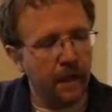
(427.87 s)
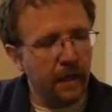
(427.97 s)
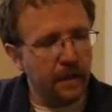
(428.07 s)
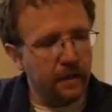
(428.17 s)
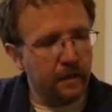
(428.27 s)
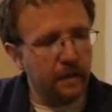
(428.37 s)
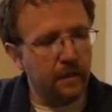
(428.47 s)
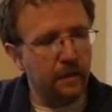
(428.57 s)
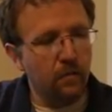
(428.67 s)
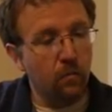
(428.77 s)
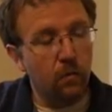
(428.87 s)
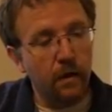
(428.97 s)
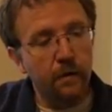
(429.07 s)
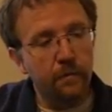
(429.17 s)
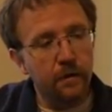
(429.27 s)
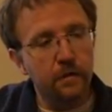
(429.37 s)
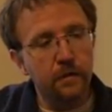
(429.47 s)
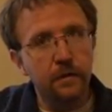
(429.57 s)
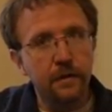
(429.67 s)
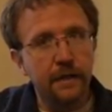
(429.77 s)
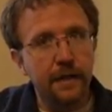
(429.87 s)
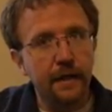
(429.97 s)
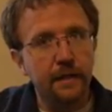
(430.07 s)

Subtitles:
And then what I'm going to do today